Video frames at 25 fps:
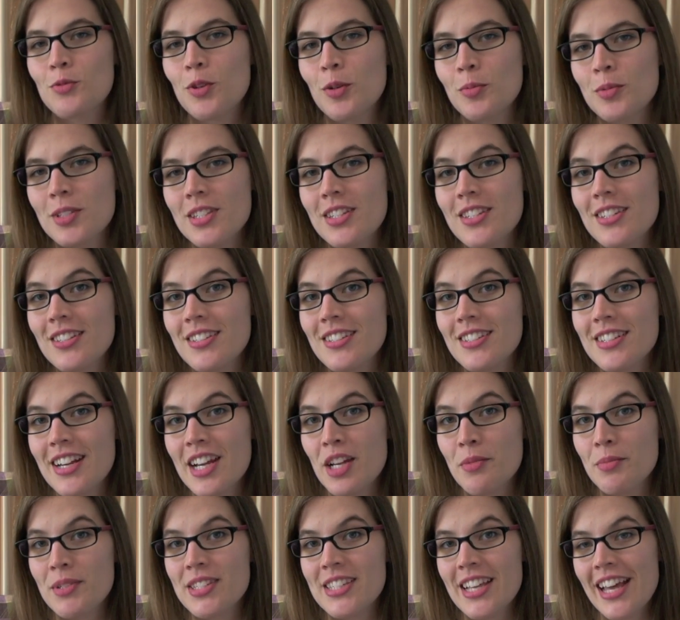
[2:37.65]
Robinson's
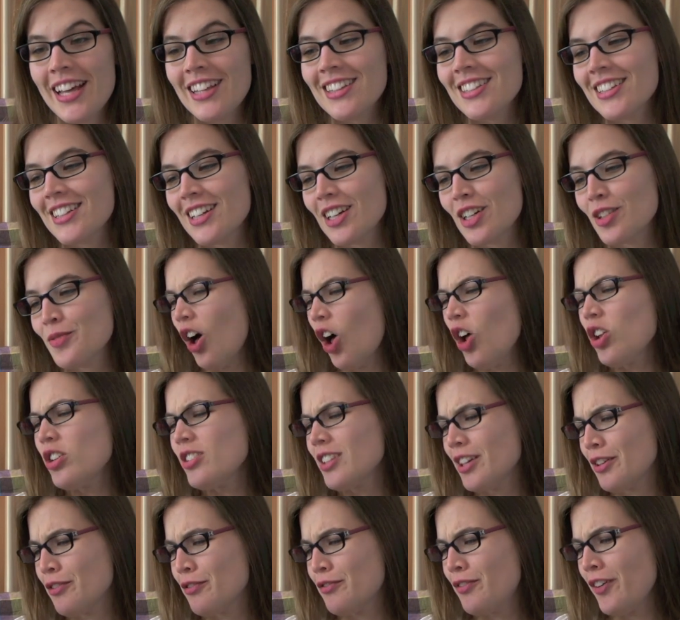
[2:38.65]
name is Eleanor.
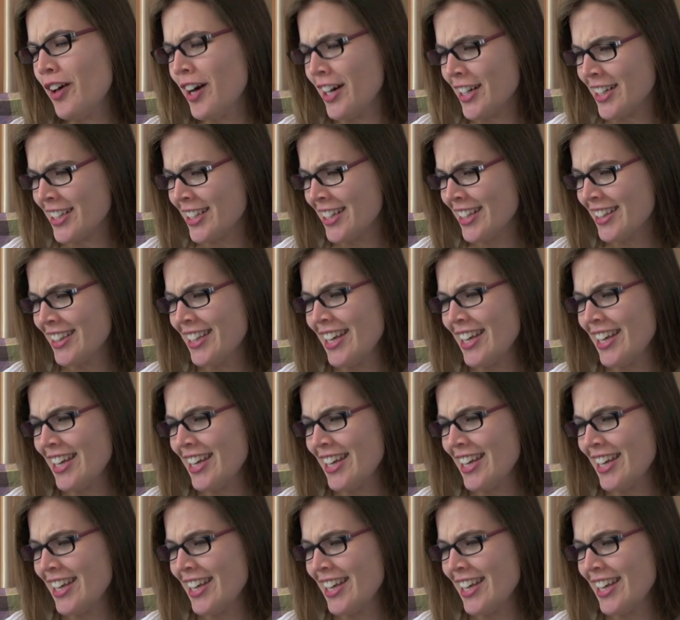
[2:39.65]
Holy fuck!